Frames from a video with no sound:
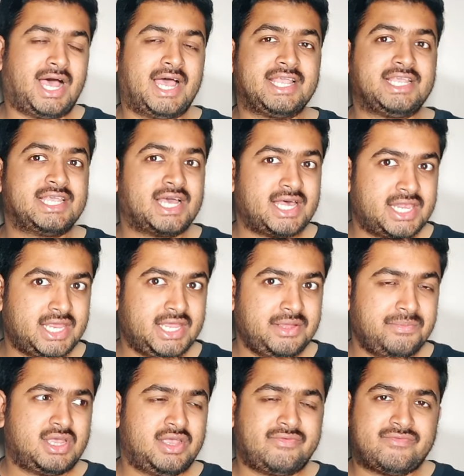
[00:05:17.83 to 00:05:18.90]

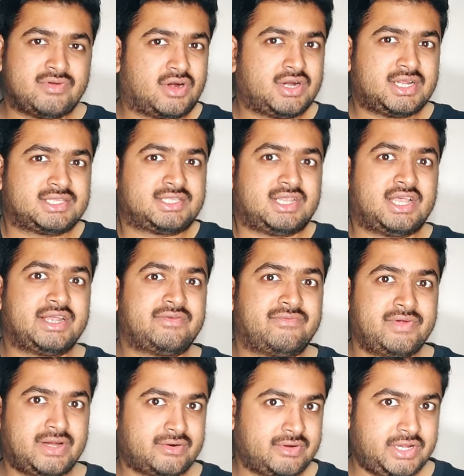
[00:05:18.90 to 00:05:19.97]
Ayyari, if not a slight
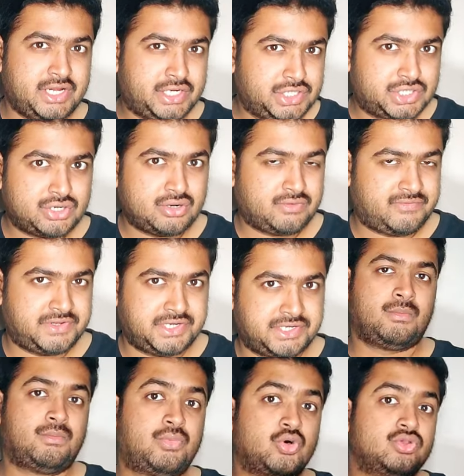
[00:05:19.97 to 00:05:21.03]
variation of it.
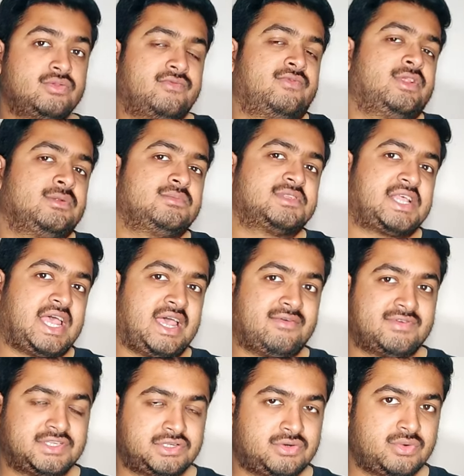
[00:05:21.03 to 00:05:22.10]
Both films
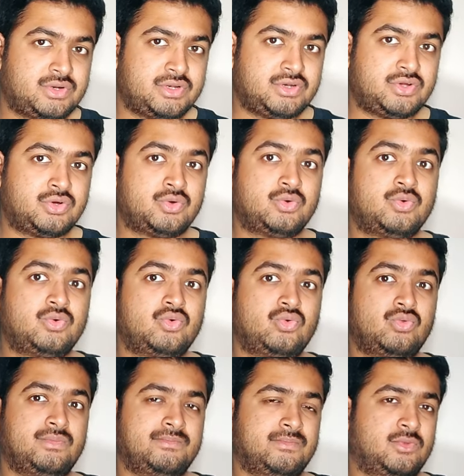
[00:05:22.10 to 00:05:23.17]
have a student
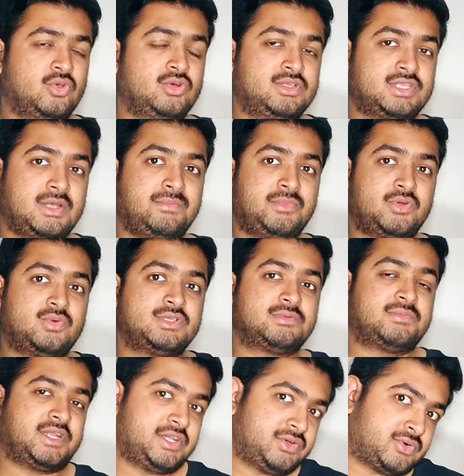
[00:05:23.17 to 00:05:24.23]
who looks up to
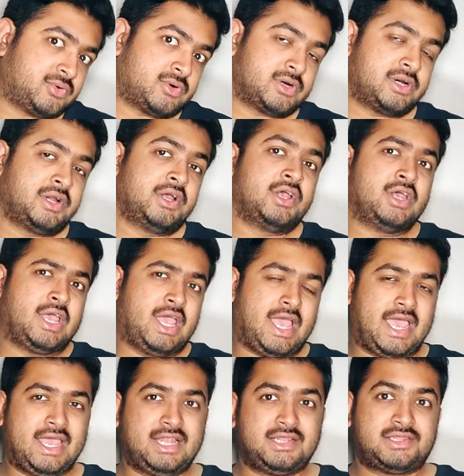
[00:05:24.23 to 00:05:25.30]
his mentor
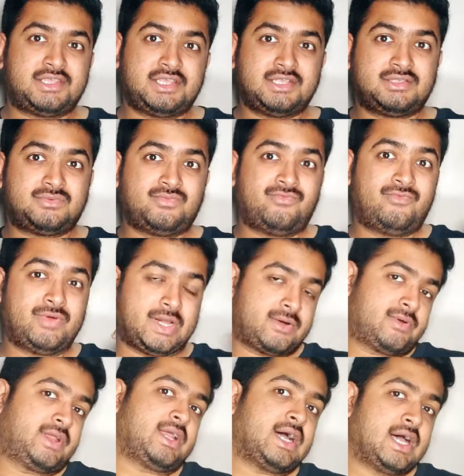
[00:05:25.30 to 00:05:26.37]
and thinks
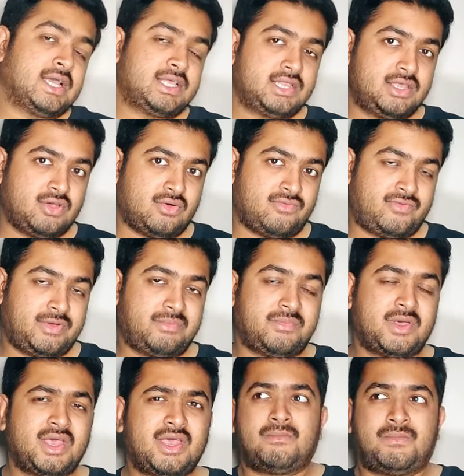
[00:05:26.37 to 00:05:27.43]
very highly of
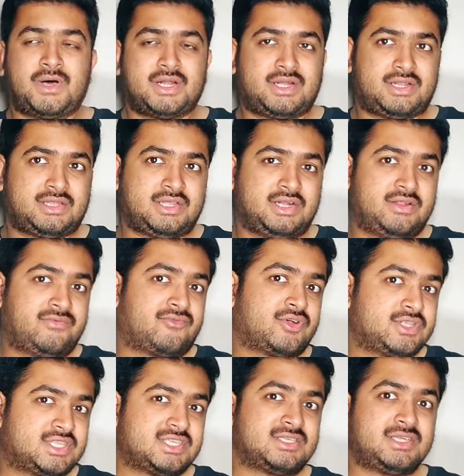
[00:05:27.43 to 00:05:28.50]
him. But the
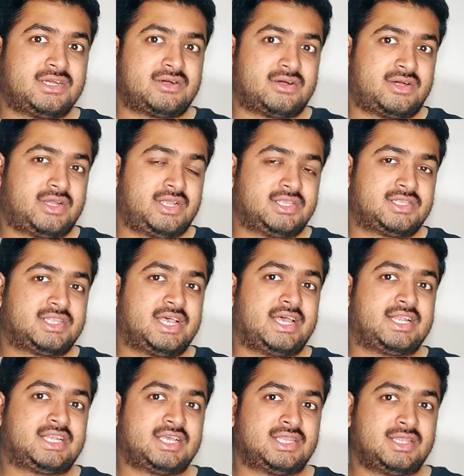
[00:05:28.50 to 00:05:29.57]
difference here is
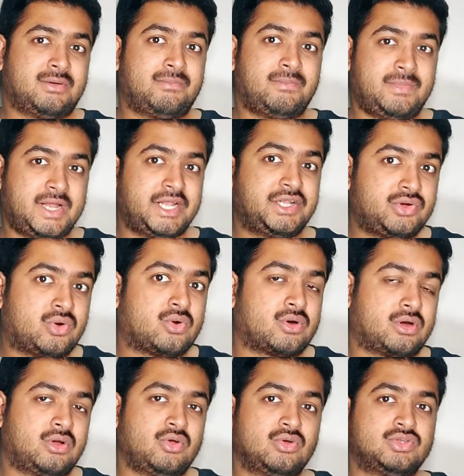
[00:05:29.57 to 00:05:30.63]
that the
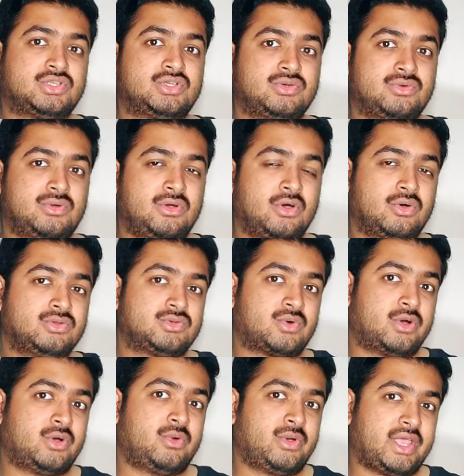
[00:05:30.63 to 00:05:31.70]
mentor goes
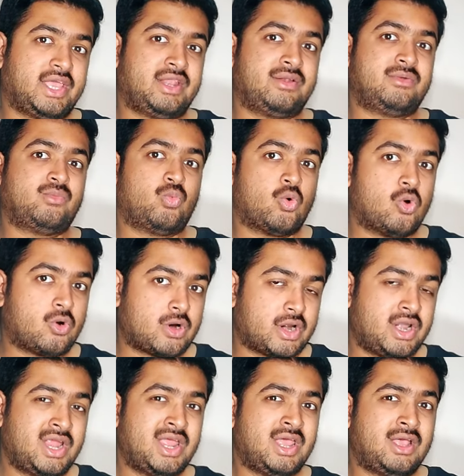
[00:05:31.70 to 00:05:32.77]
rogue in
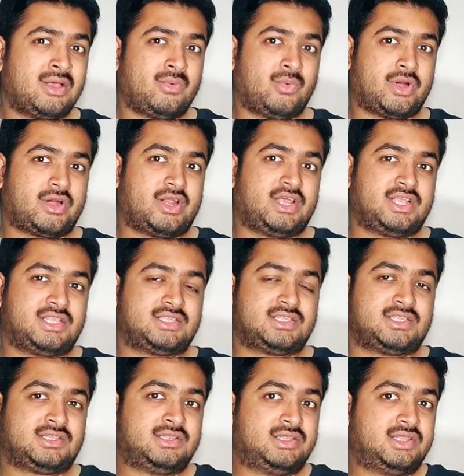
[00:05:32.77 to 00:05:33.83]
war,
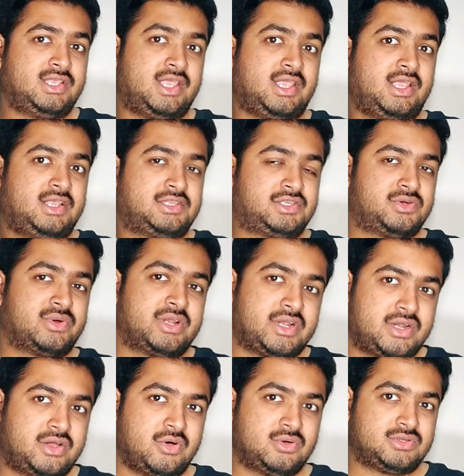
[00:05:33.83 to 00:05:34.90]
whereas the
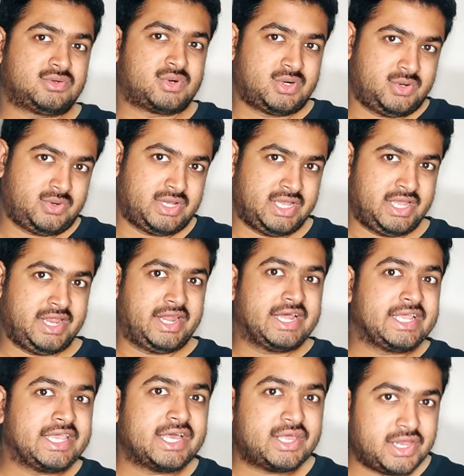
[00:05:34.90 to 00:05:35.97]
student goes rogue in
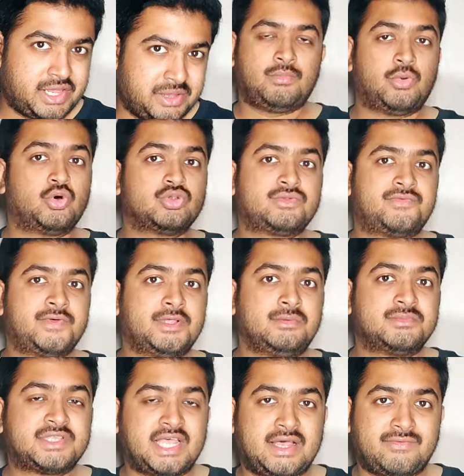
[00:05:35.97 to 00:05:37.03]
Ayyari. Both
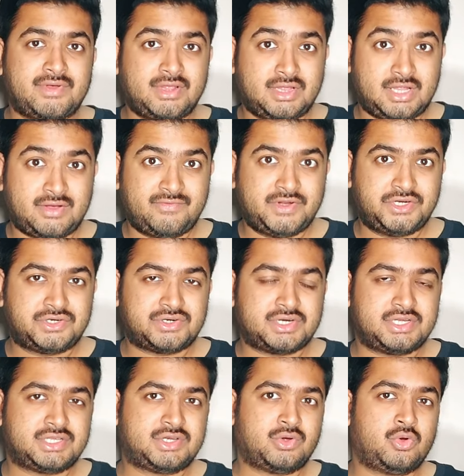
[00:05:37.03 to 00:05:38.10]
films have a love
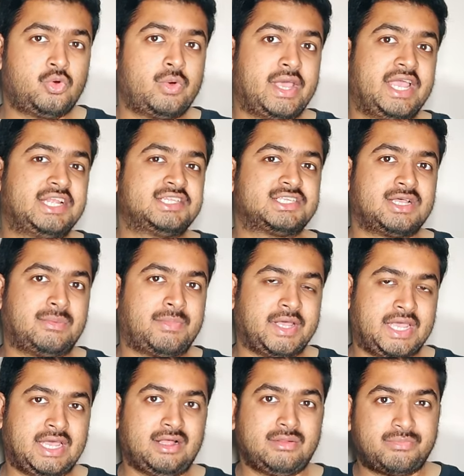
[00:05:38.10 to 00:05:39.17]
interest who ends up
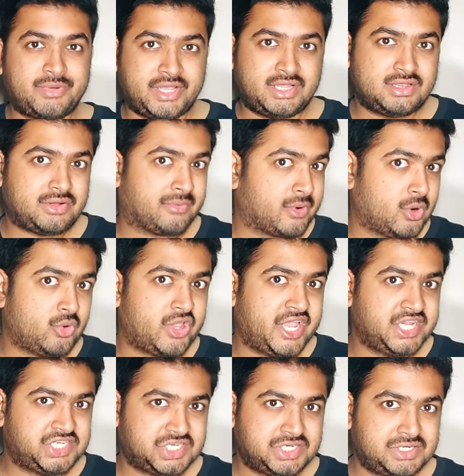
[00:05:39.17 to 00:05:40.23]
helping the rogue
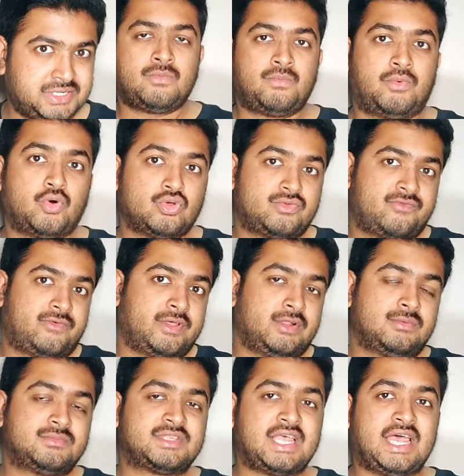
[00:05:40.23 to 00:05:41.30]
agent. Both
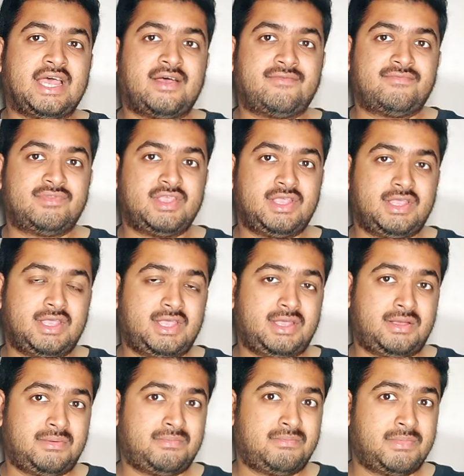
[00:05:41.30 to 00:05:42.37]
films have
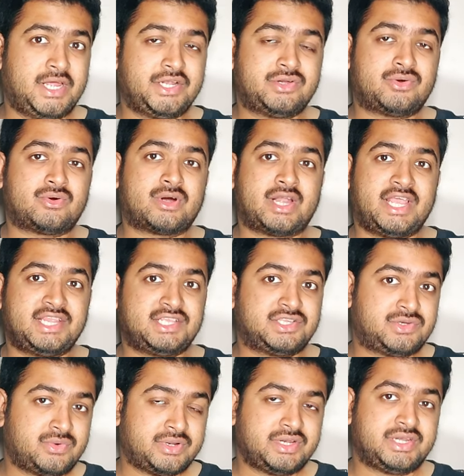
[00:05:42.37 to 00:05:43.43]
the mentor and the
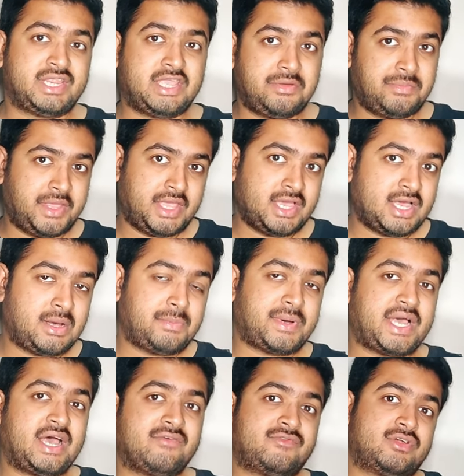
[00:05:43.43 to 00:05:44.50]
student teaming up
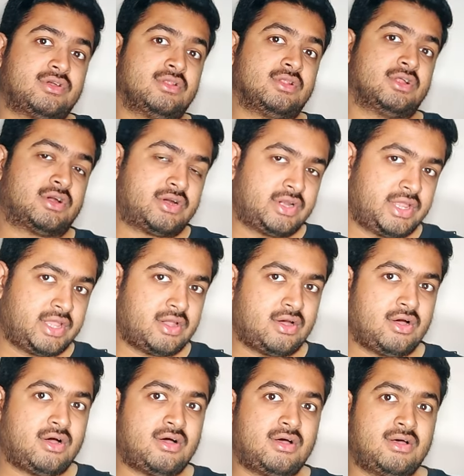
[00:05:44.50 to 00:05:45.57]
after learning
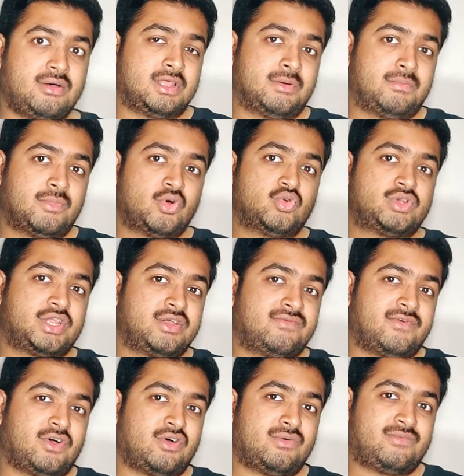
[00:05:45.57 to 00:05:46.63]
the
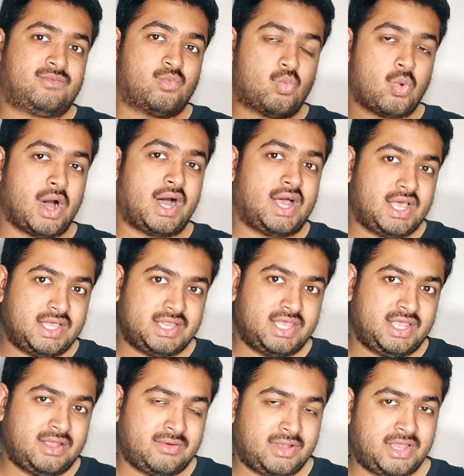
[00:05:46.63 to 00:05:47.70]
motive of
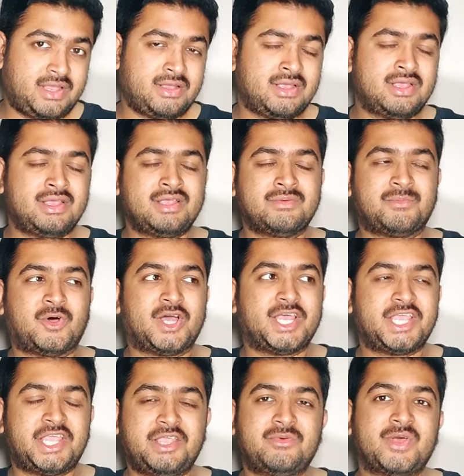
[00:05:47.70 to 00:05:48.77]
why
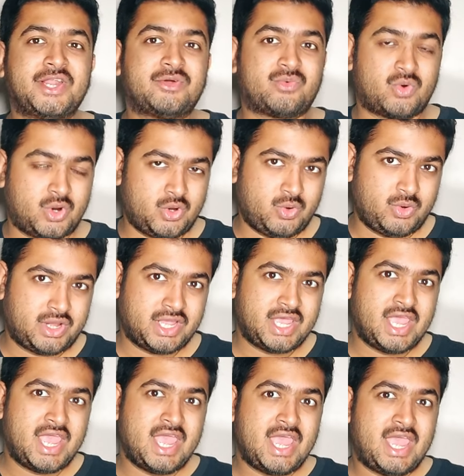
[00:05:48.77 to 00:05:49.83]
he went rogue
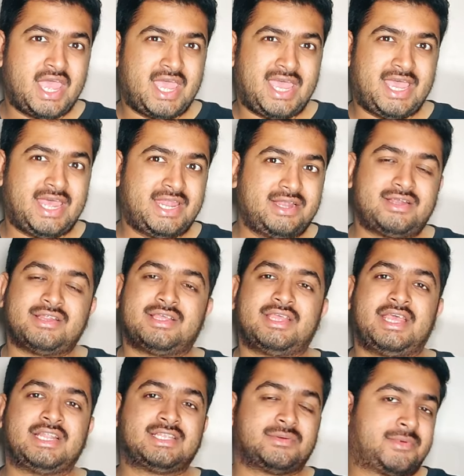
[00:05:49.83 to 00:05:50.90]
and
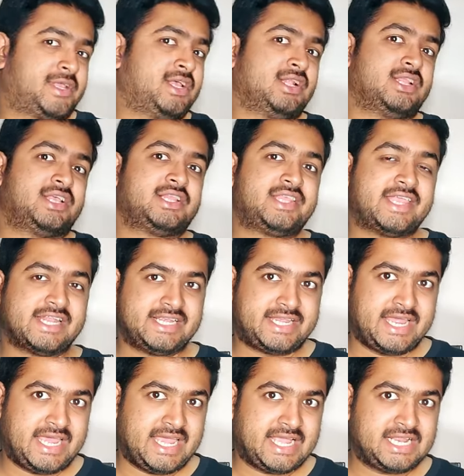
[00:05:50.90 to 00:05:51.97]
ends up killing the
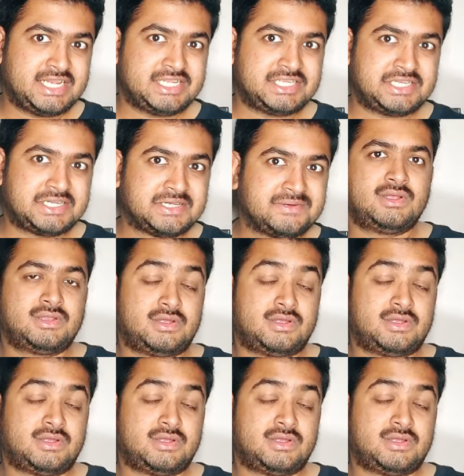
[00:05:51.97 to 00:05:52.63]
antagonist.